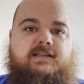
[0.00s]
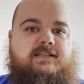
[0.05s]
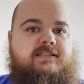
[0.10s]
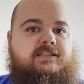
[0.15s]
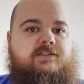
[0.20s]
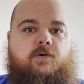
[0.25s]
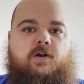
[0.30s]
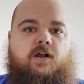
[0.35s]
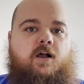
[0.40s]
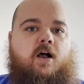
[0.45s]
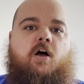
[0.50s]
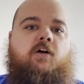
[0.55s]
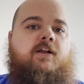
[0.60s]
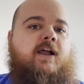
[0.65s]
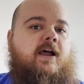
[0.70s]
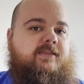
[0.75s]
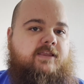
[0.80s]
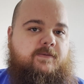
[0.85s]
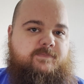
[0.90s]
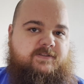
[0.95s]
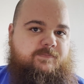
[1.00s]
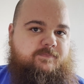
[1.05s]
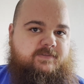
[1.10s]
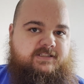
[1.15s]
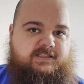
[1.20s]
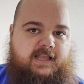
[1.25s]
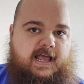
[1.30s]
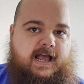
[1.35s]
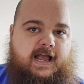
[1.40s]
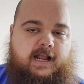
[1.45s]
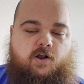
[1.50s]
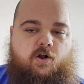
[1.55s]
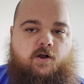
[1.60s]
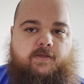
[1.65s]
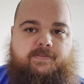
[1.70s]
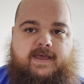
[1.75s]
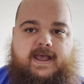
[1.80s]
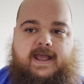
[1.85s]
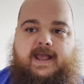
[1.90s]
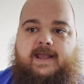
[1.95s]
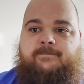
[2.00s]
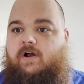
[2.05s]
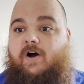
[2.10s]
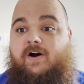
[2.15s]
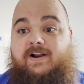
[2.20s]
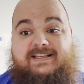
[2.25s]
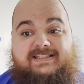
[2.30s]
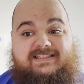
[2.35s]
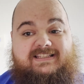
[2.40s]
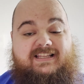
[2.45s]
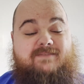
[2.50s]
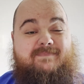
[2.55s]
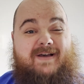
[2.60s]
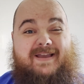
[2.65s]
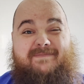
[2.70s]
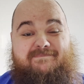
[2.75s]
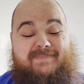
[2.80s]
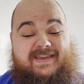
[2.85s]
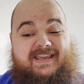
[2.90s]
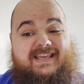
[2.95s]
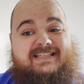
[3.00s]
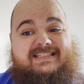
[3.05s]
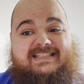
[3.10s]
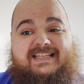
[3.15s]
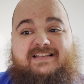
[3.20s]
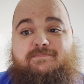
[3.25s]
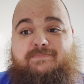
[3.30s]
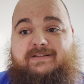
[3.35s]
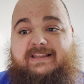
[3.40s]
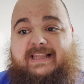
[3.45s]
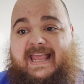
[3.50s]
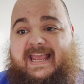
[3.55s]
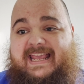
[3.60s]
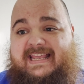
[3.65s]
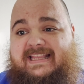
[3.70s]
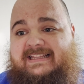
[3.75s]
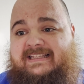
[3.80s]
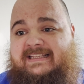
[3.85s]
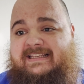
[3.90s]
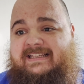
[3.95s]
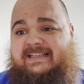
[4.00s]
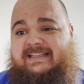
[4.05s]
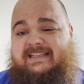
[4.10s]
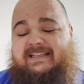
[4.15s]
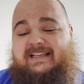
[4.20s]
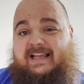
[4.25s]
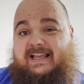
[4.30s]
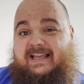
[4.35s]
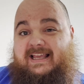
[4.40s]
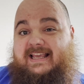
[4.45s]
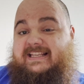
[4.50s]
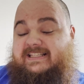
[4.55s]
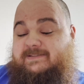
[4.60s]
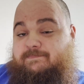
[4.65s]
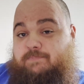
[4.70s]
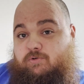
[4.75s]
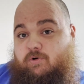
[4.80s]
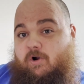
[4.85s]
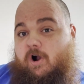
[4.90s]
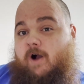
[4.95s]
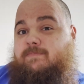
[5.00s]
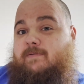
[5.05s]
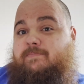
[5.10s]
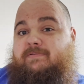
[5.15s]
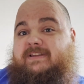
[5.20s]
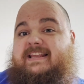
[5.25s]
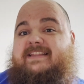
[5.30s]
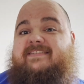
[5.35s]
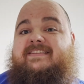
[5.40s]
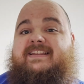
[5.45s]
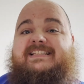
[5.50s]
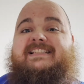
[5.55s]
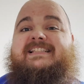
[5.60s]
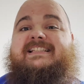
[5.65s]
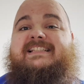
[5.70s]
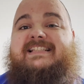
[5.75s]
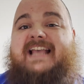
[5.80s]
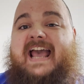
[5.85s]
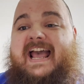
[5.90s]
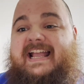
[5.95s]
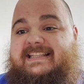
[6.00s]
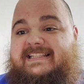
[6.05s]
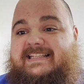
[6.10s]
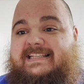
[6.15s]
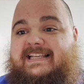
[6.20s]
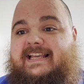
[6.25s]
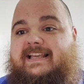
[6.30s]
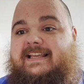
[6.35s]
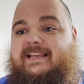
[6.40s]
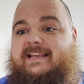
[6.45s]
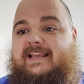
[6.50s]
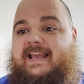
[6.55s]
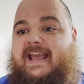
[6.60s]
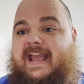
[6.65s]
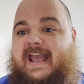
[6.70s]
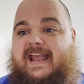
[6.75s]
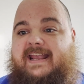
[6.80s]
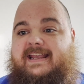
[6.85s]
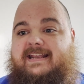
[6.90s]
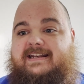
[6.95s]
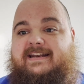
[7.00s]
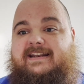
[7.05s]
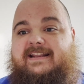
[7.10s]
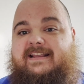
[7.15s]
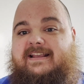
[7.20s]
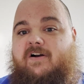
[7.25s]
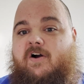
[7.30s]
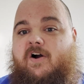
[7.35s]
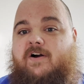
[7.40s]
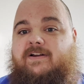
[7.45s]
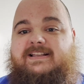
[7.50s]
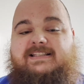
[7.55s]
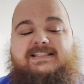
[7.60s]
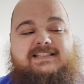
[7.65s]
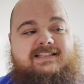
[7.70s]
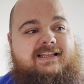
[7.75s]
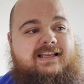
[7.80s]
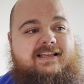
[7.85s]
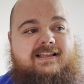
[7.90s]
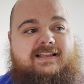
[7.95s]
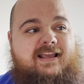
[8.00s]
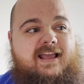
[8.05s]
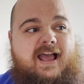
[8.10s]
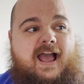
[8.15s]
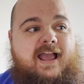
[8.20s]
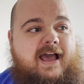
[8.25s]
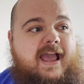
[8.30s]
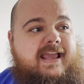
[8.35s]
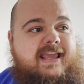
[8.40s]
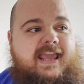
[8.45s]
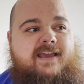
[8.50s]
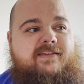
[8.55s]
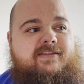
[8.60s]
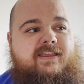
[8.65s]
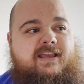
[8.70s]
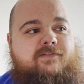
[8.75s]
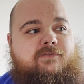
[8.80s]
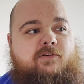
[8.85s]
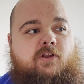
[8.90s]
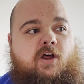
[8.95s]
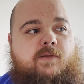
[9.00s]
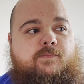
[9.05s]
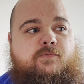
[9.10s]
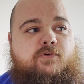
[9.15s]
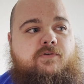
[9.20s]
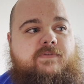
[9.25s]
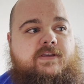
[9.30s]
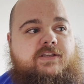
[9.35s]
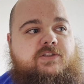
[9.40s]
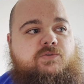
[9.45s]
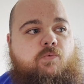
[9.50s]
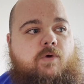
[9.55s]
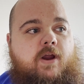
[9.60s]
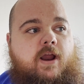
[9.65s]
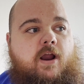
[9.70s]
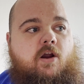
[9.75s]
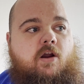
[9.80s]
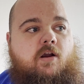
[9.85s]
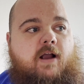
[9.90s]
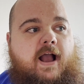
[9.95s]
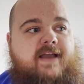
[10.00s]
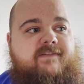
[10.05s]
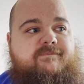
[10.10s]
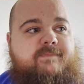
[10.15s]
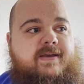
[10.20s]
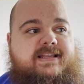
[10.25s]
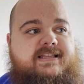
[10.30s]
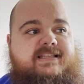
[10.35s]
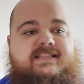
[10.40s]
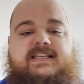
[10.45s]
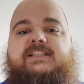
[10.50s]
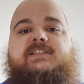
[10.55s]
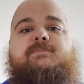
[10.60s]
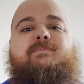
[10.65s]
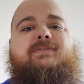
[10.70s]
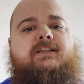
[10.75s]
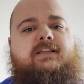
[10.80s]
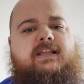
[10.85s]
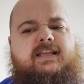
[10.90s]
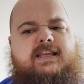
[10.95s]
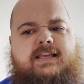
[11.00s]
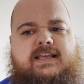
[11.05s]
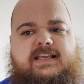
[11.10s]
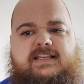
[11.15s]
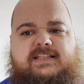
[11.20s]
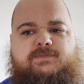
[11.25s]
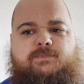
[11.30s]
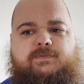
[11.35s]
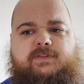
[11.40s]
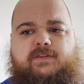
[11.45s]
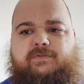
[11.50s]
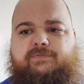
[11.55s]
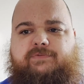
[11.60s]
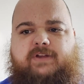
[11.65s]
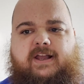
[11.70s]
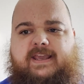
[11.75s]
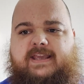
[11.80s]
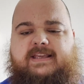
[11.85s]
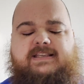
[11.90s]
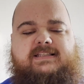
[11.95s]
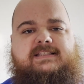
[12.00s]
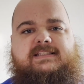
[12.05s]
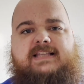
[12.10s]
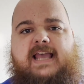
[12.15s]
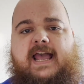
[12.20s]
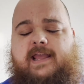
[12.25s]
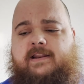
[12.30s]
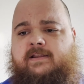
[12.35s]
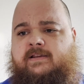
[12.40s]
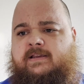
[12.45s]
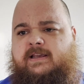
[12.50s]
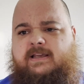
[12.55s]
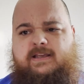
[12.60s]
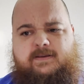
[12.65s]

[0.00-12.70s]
So I'll cut them some slack on that. Honestly, my biggest complaint is probably the set. And honestly, like, I can't think of a lot of movies where I've been displeased with the fucking set.